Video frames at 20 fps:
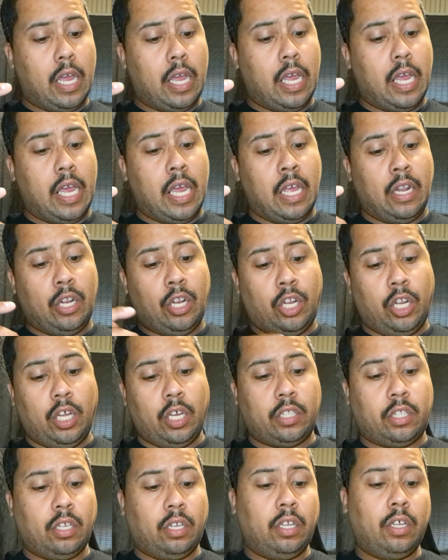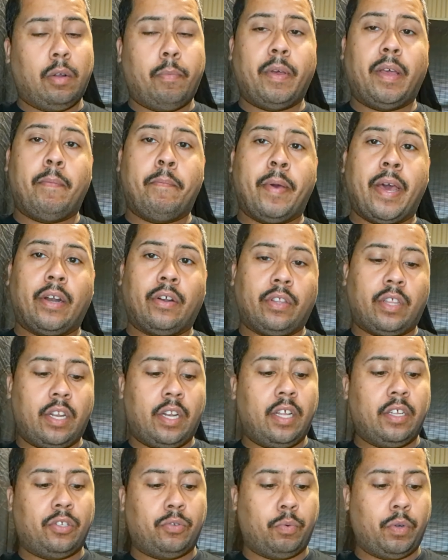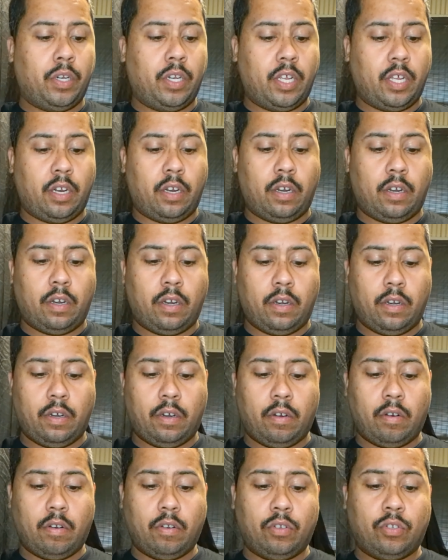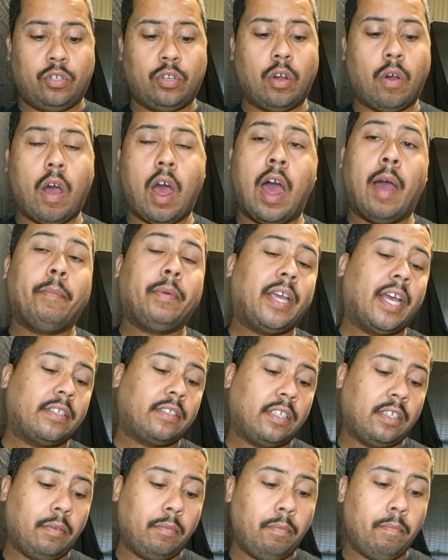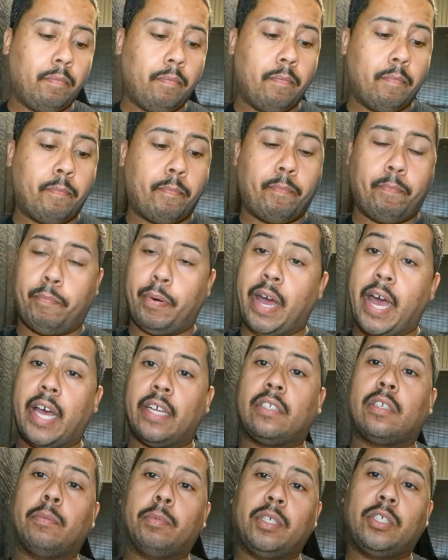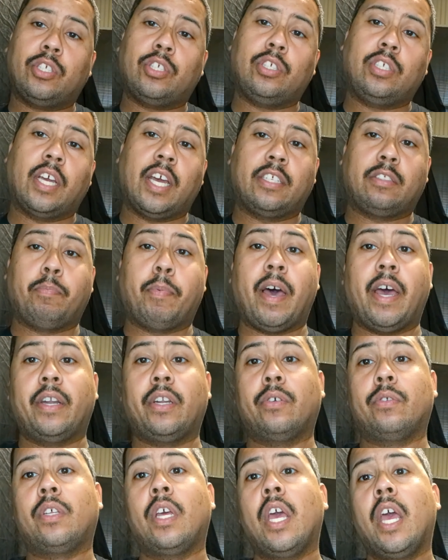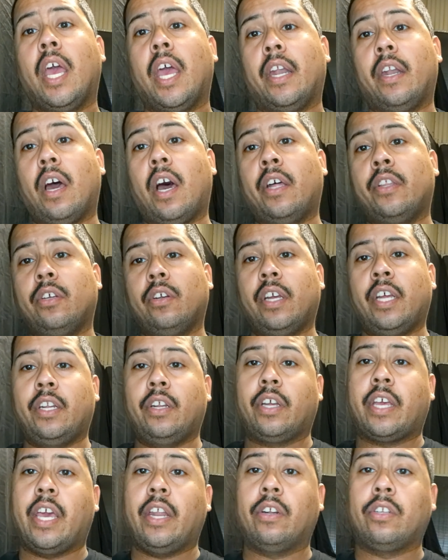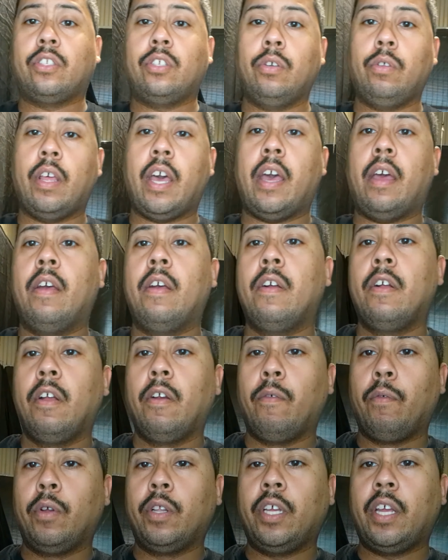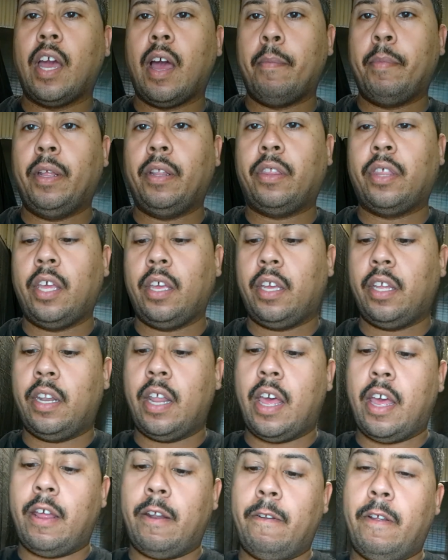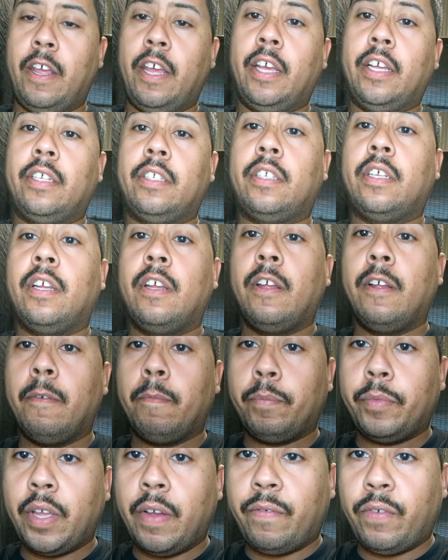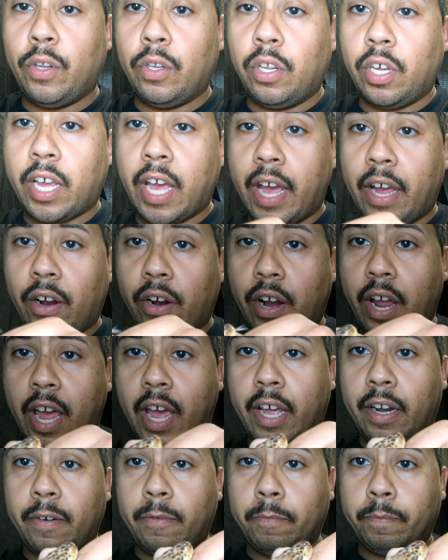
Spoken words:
It looked a little bit better than this one did. So I'm guessing possibly she has spot nose. And the other indicator too that really got me thinking that is, if you look at her head,